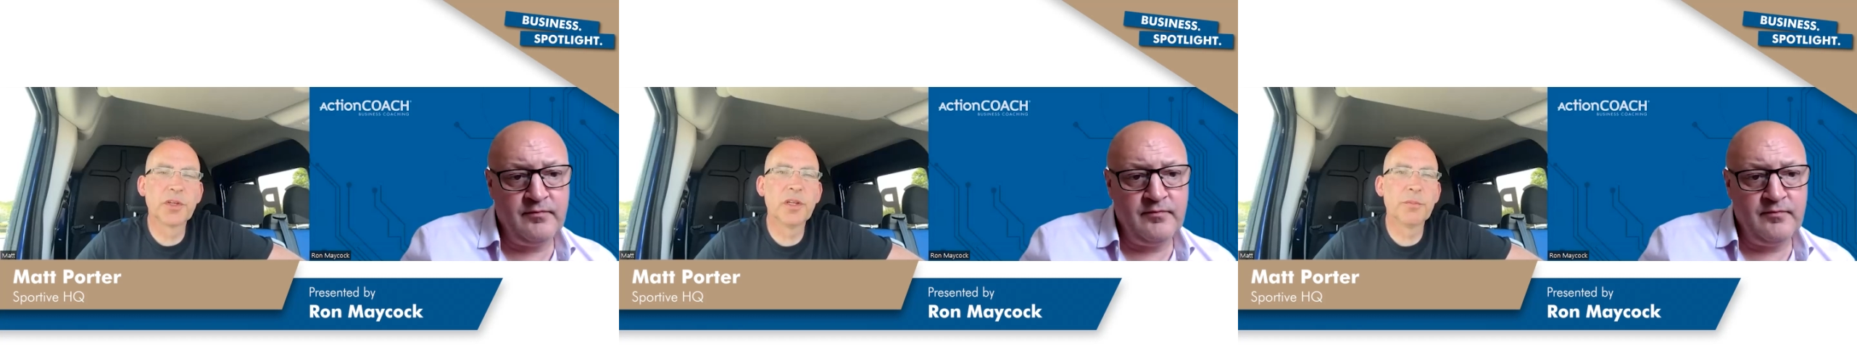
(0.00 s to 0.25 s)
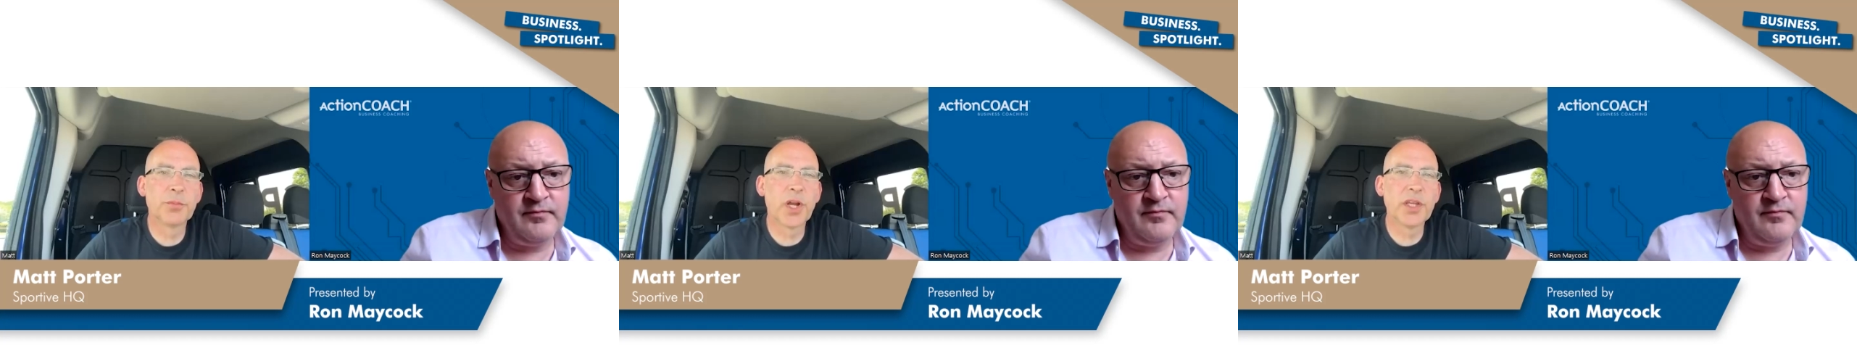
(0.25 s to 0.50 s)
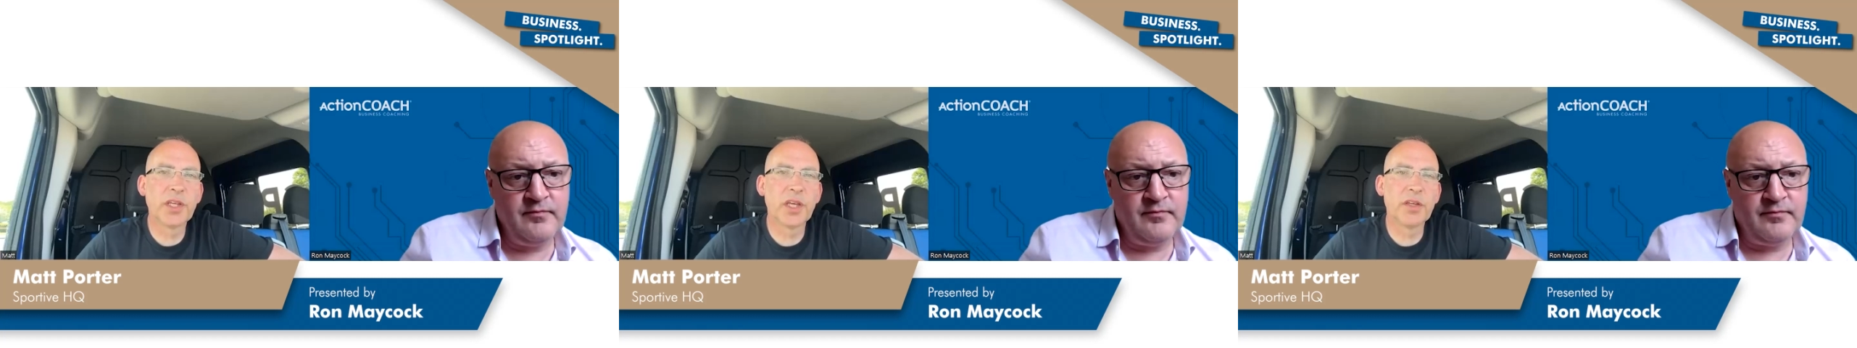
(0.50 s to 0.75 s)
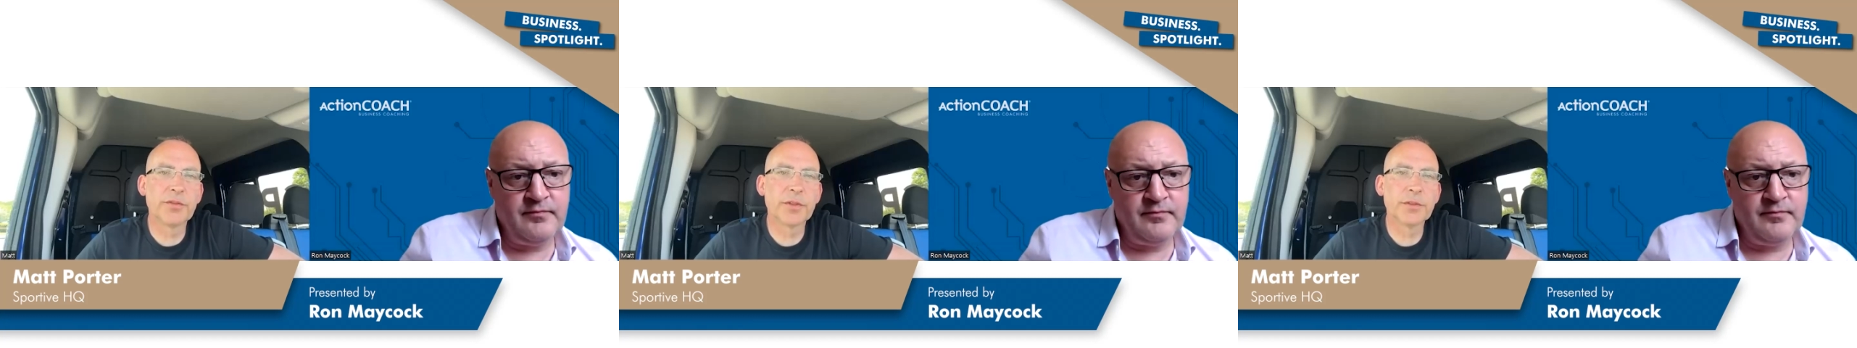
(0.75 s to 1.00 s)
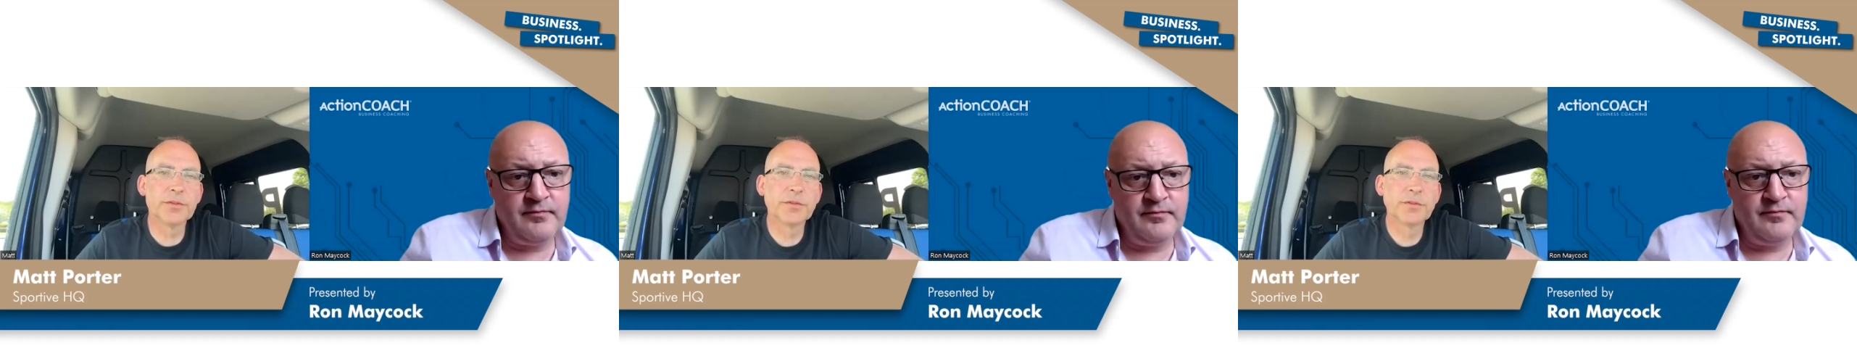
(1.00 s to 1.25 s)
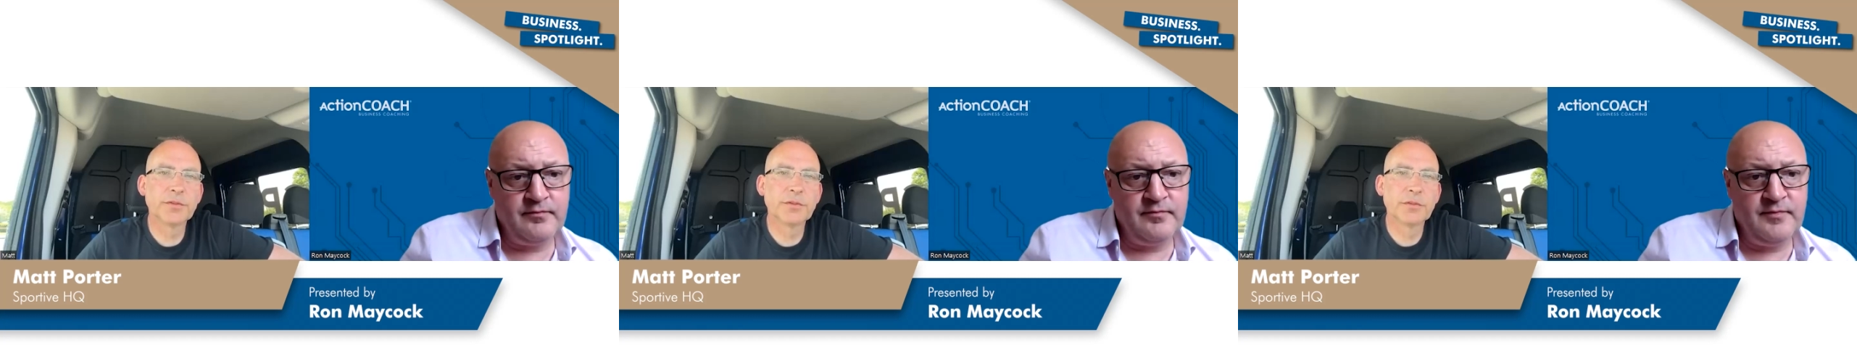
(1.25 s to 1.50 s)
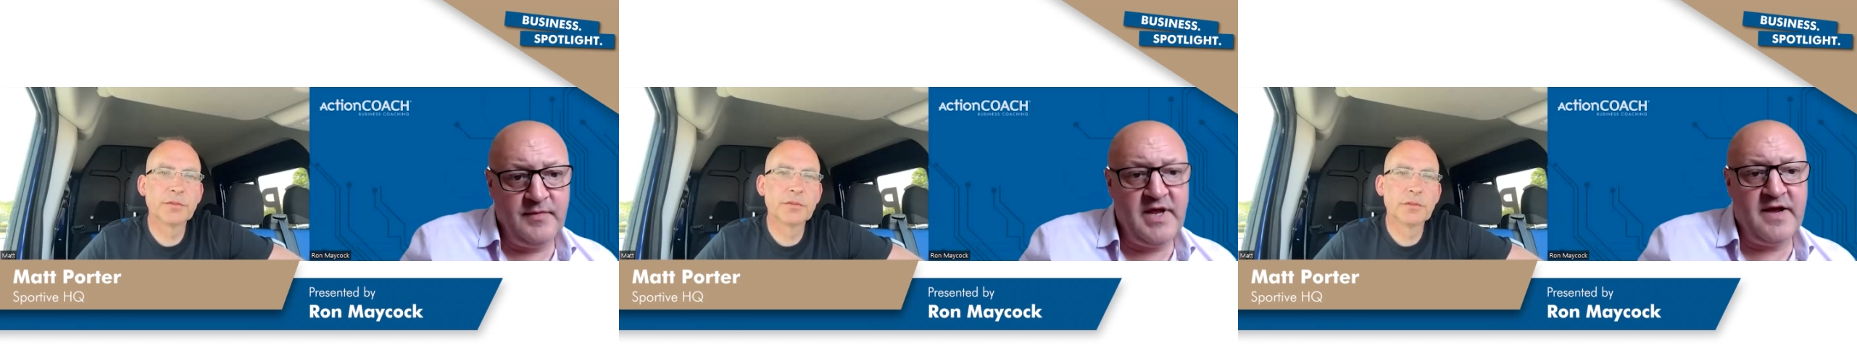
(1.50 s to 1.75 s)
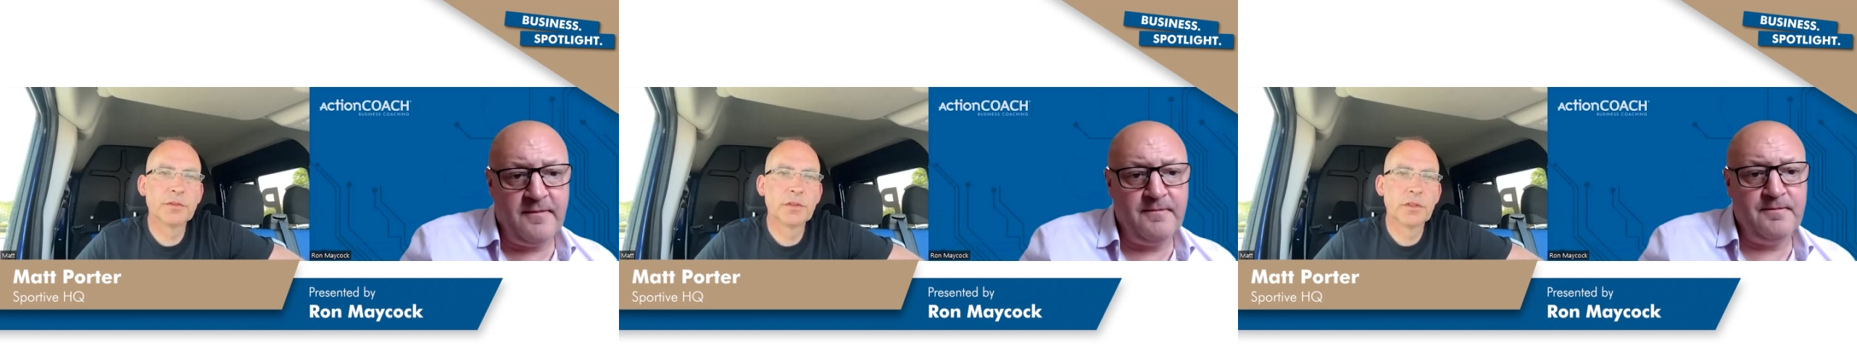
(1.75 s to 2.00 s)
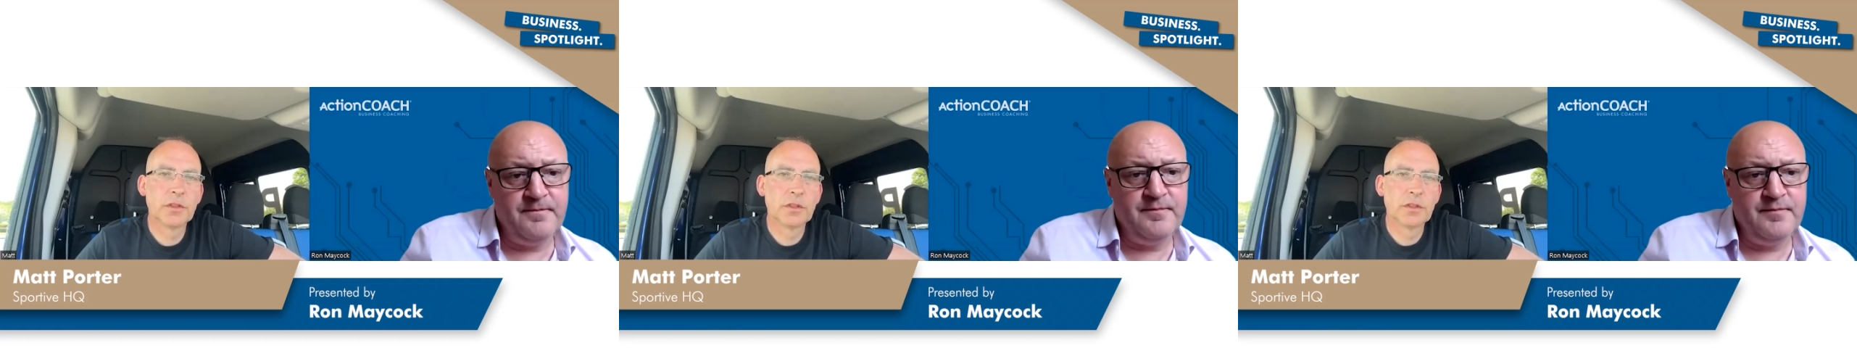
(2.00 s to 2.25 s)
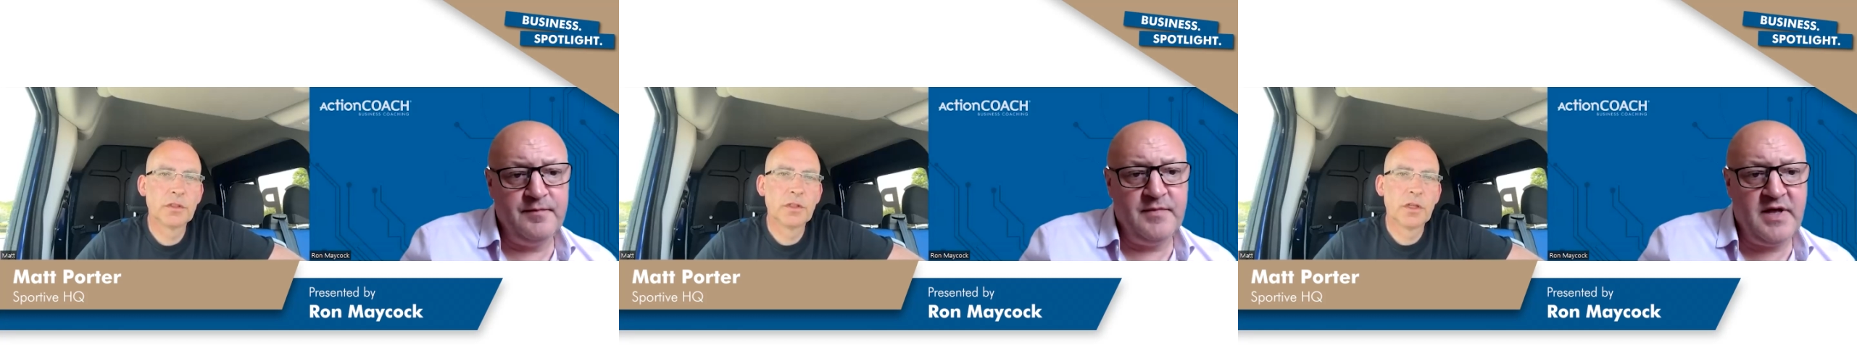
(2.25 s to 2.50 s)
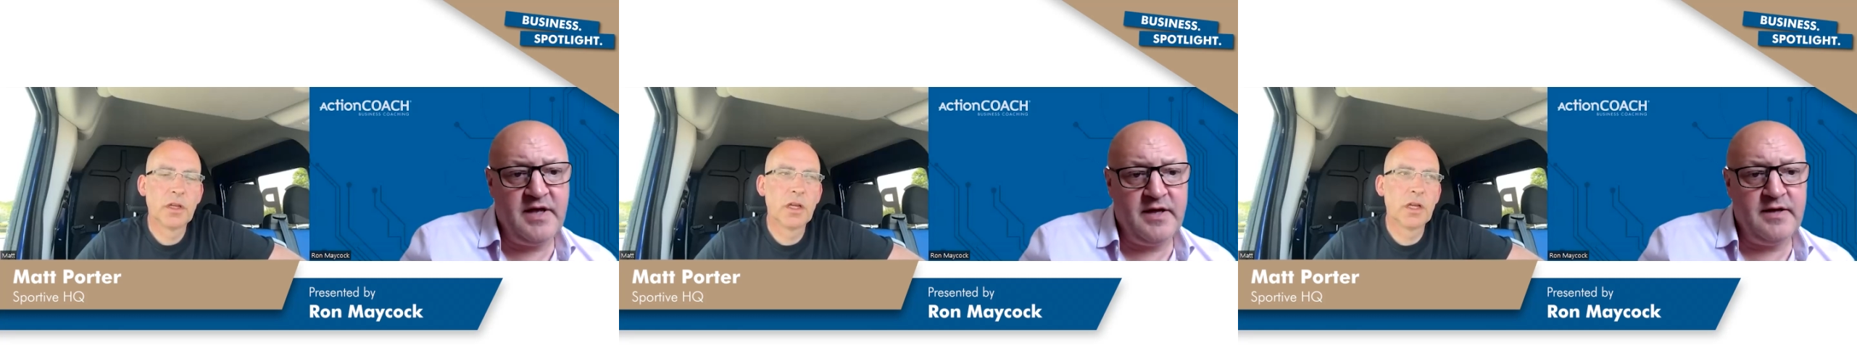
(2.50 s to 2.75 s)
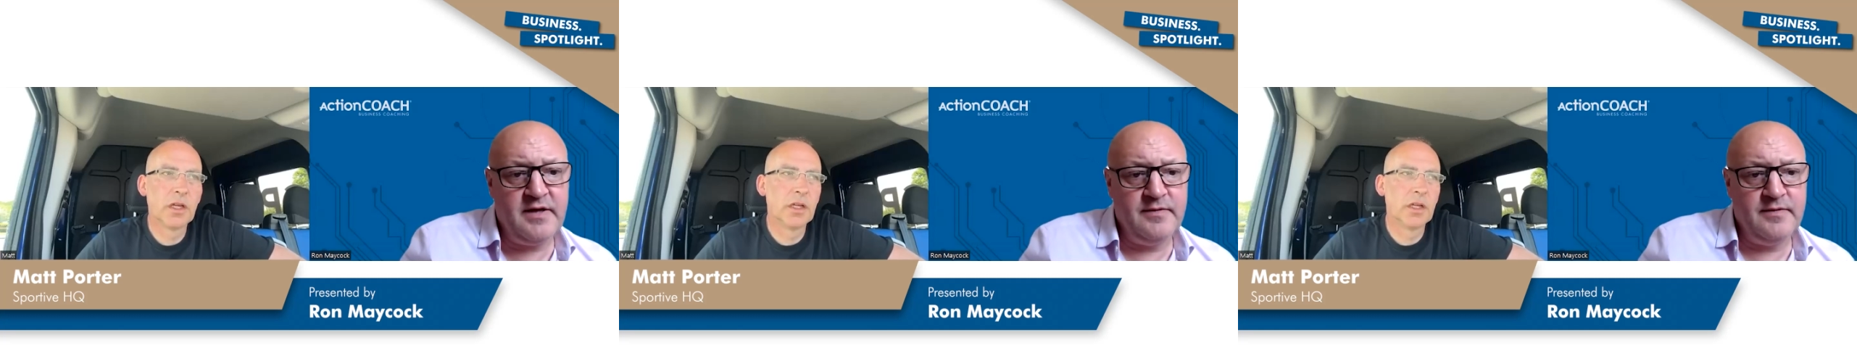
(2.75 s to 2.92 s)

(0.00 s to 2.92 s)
Speaker 1: to be looking at break even. Yeah. yeah, yeah.